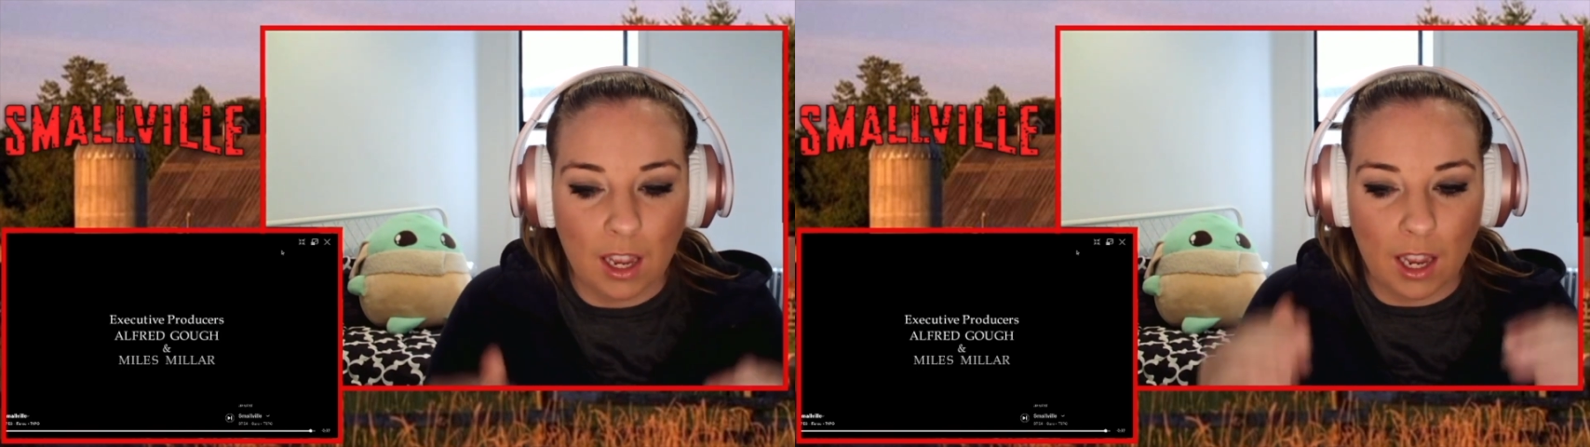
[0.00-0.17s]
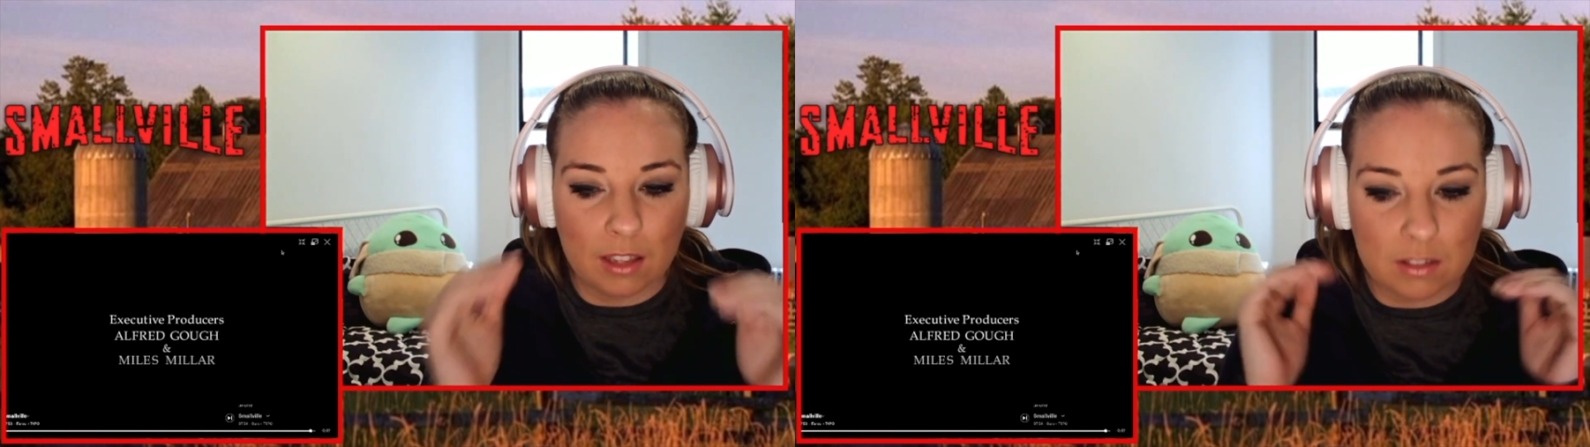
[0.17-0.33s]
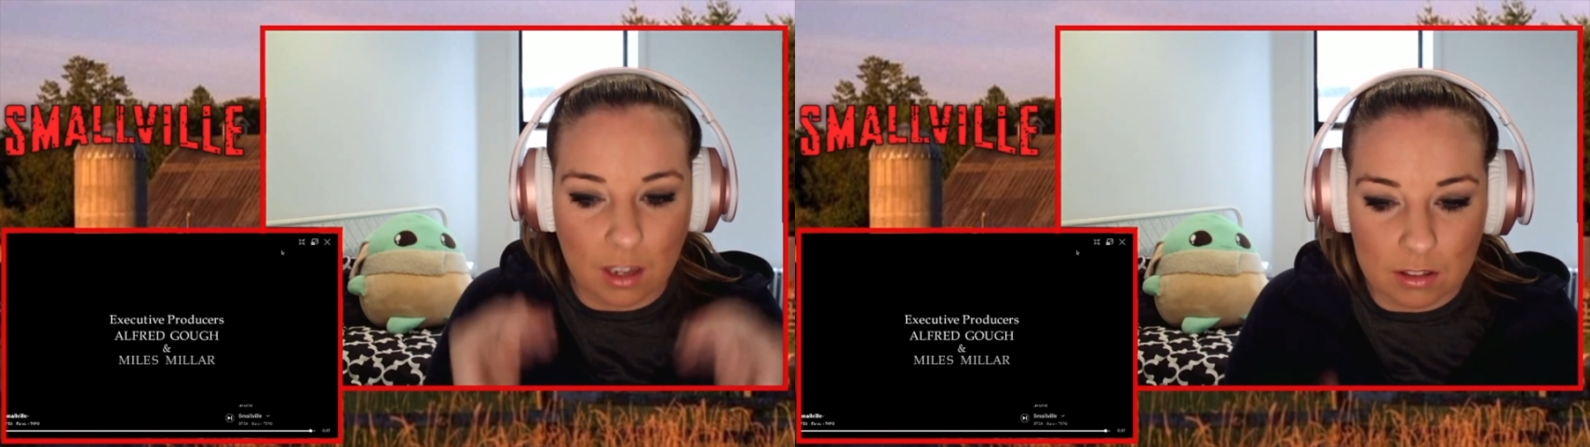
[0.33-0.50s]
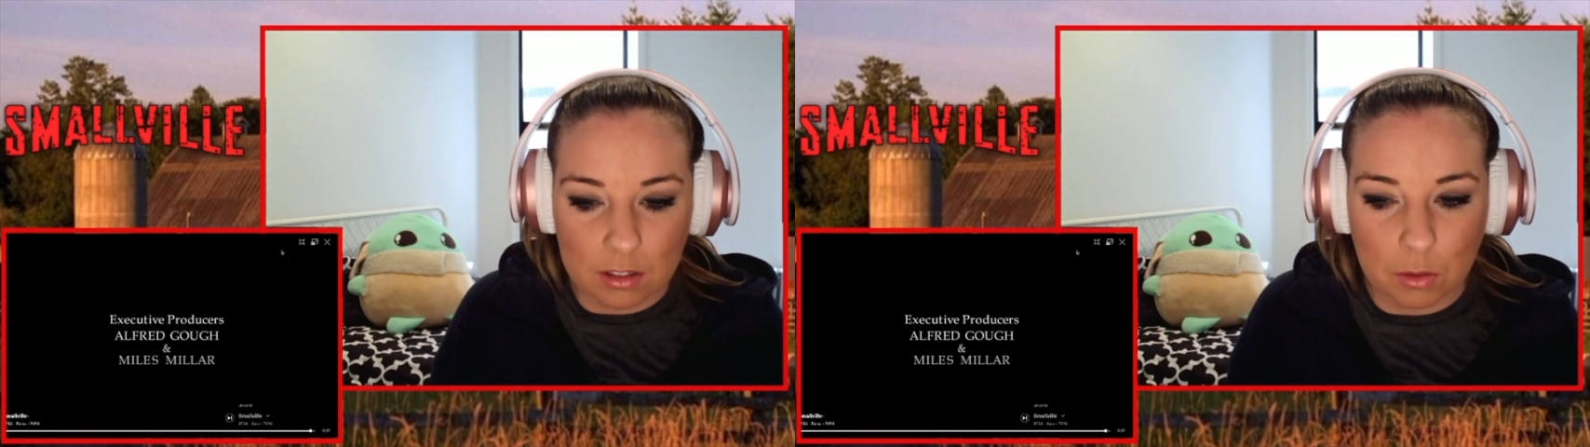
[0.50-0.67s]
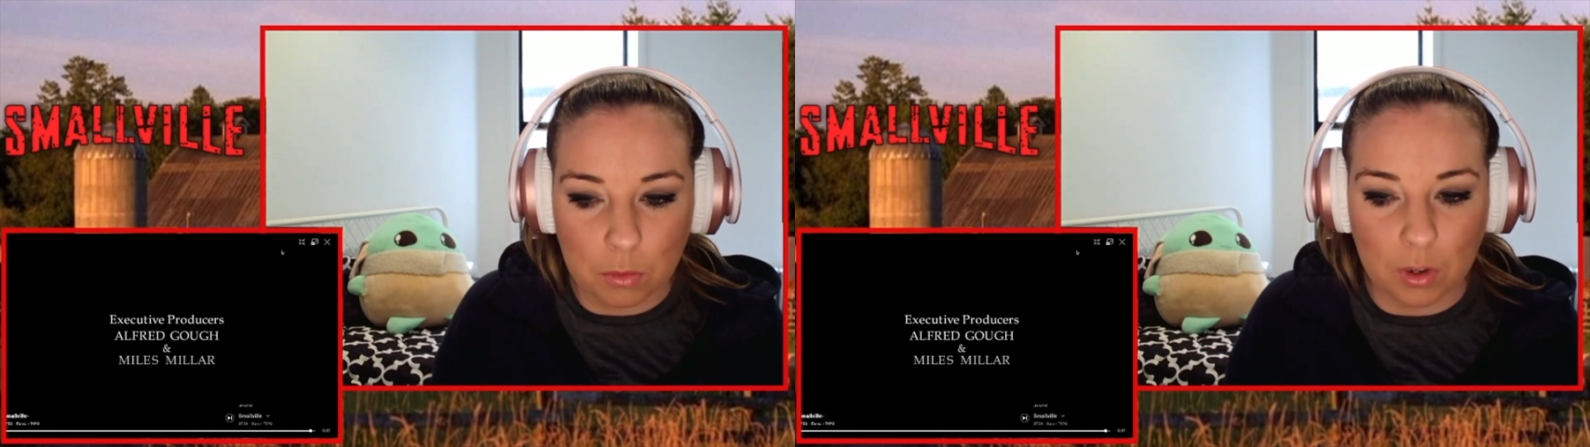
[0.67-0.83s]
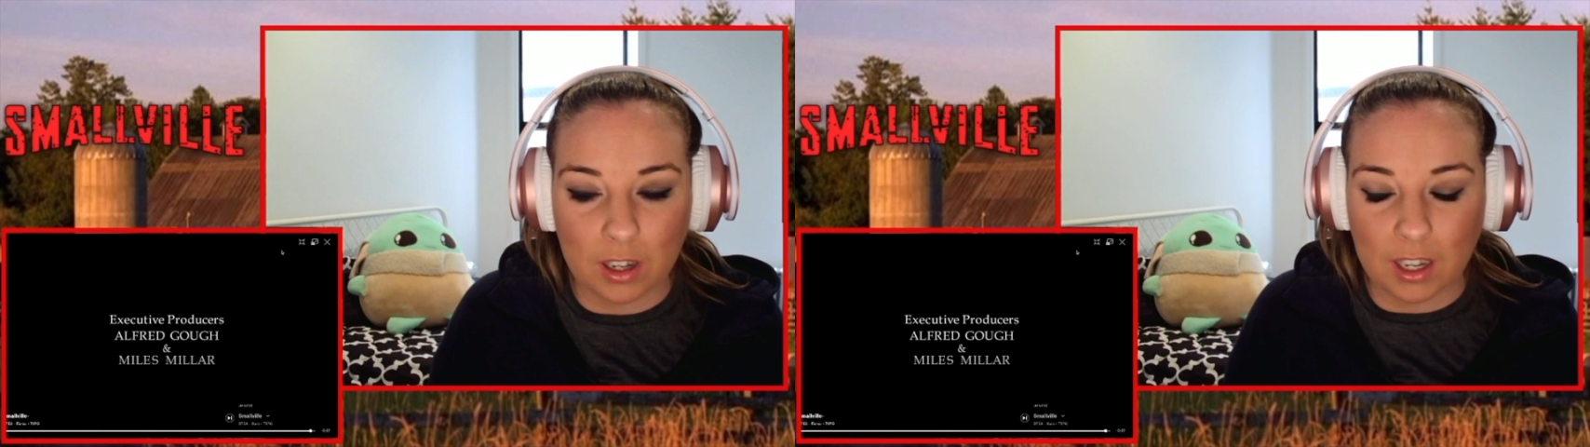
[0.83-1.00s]
It doesn't
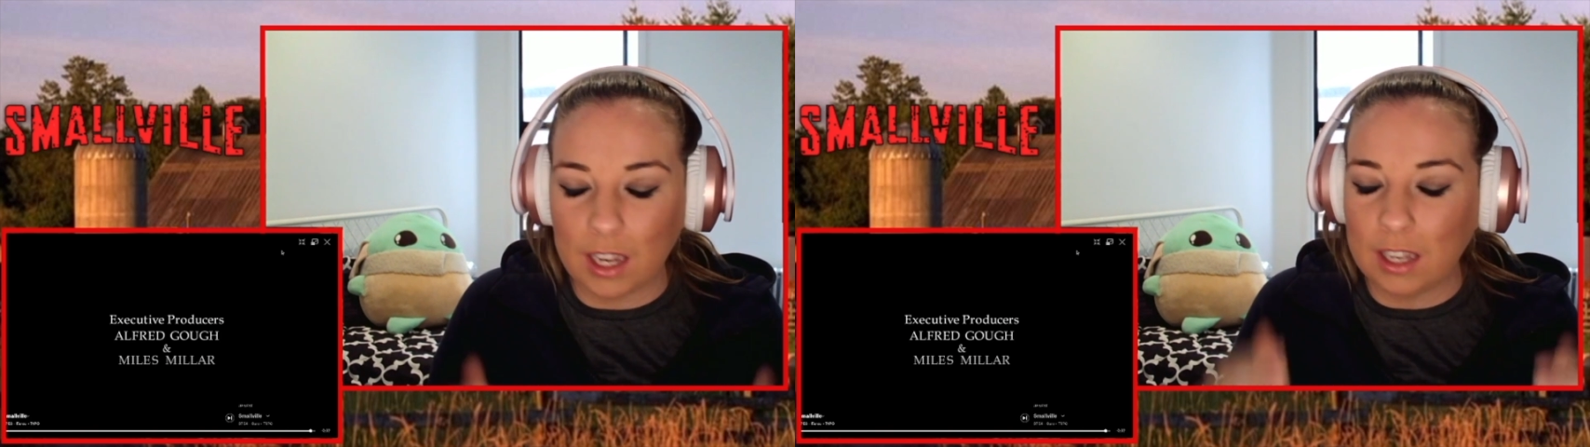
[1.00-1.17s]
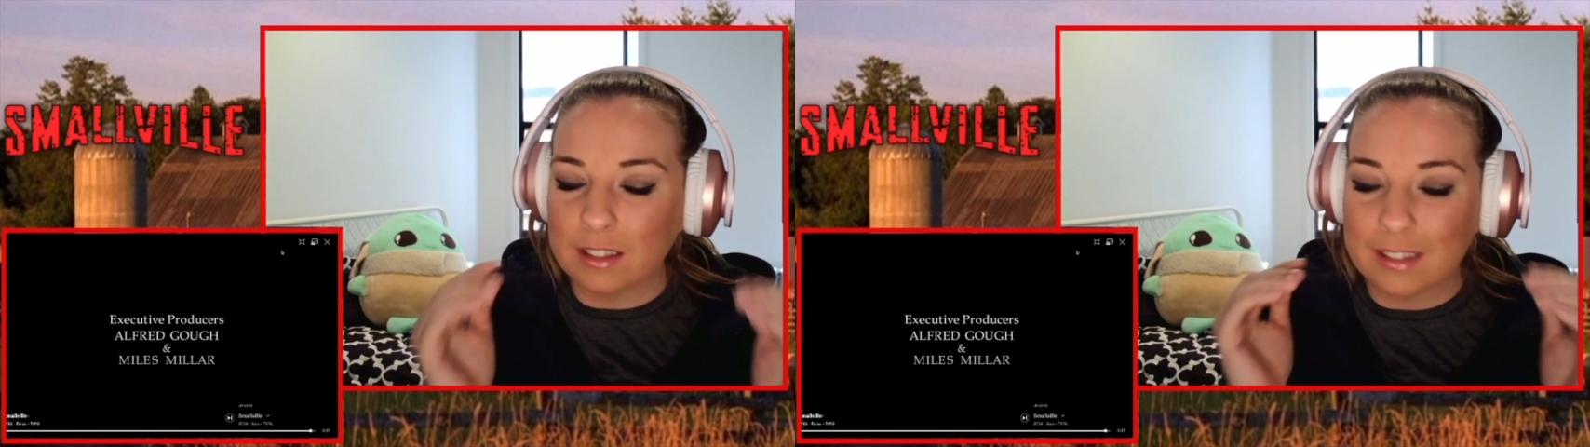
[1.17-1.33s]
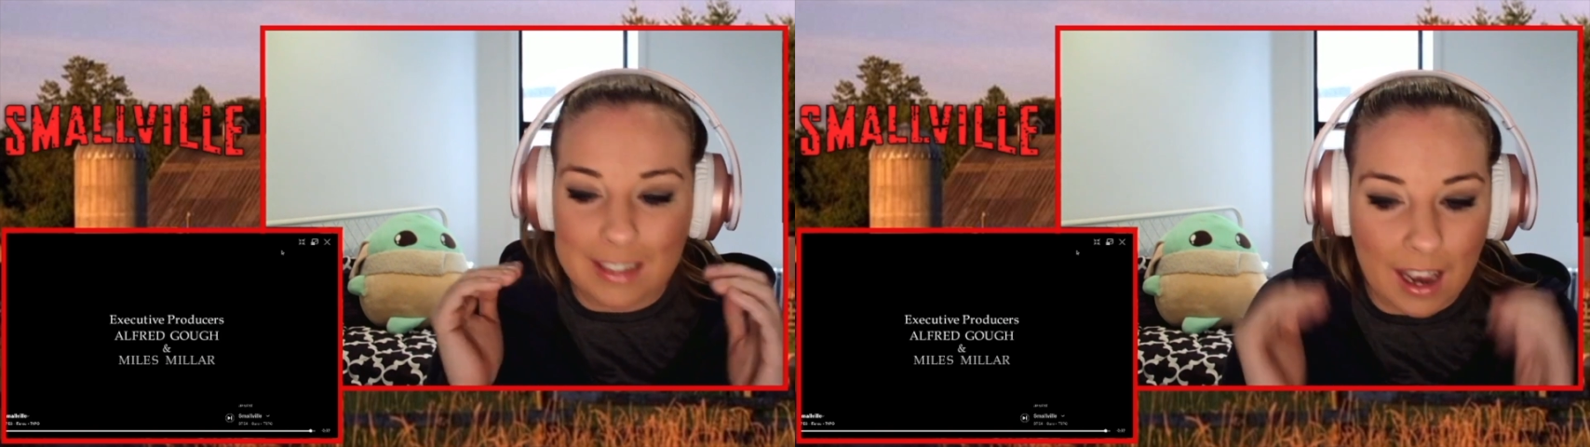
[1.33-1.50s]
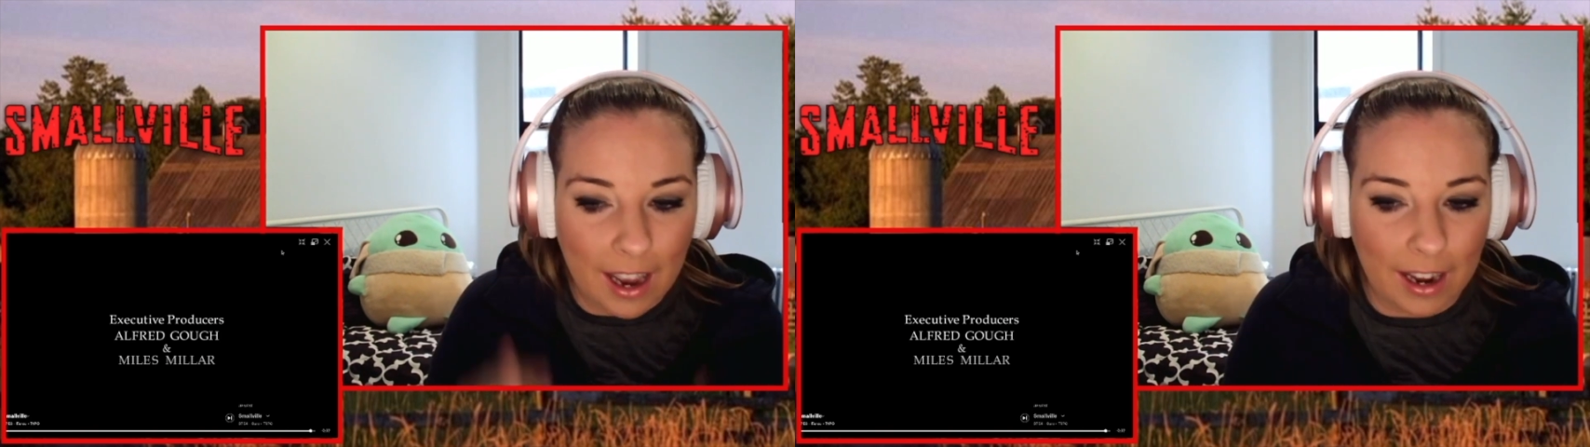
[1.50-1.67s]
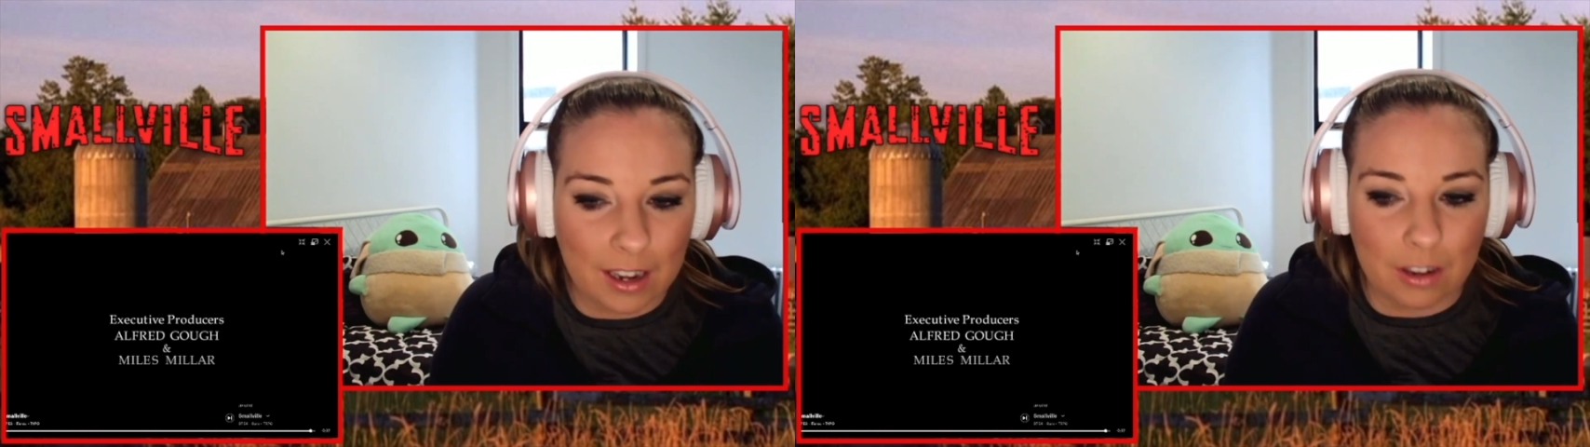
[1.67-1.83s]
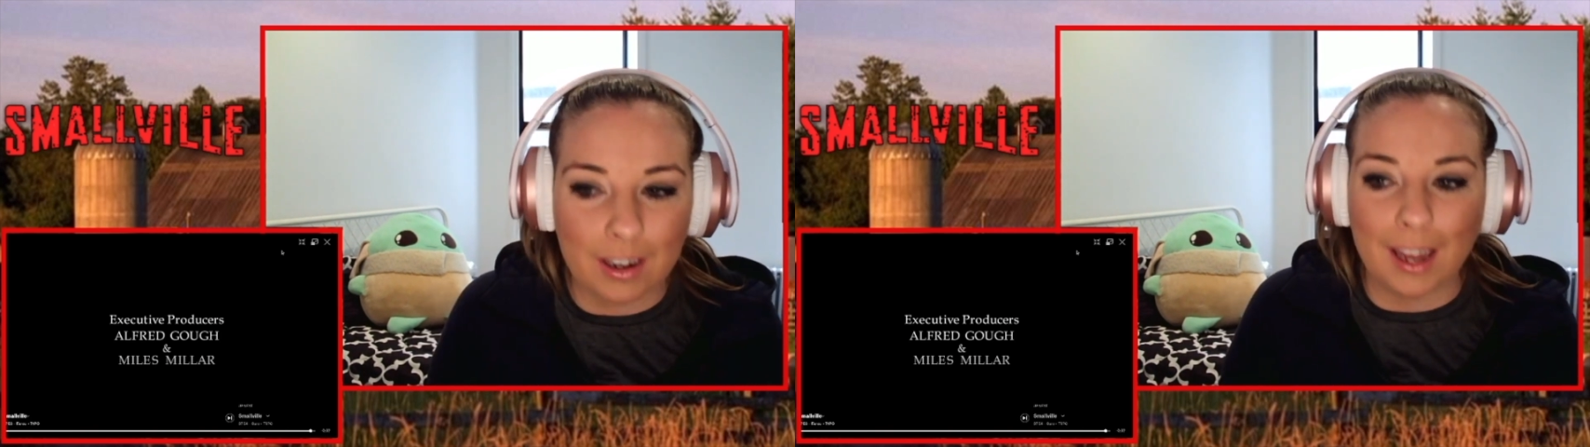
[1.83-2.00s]
work. It is tired.